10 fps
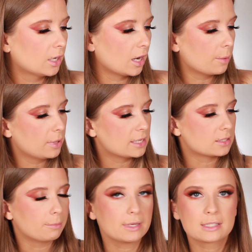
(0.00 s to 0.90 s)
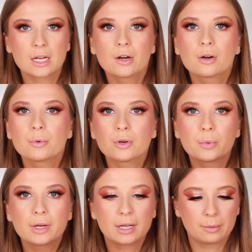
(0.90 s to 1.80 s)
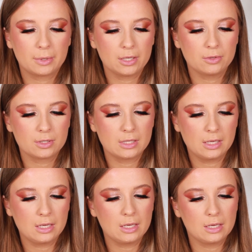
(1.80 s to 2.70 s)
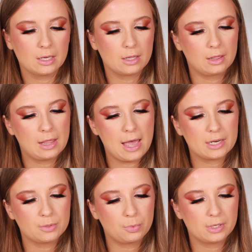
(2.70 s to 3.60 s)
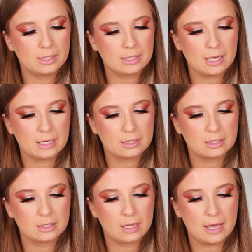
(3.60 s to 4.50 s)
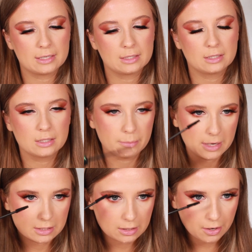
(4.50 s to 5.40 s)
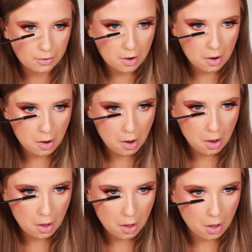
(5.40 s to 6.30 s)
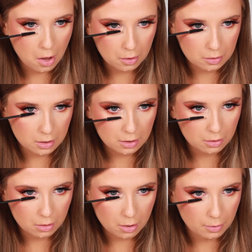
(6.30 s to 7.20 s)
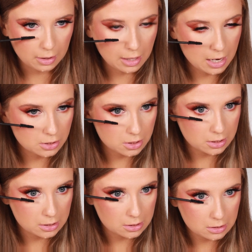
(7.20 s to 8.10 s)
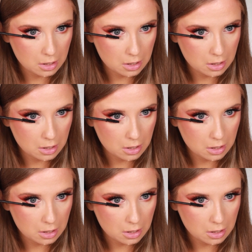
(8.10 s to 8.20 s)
Gonna apply some mascara real quick. I'm going to use the Lash Princess Essence mascara on the lower lashes.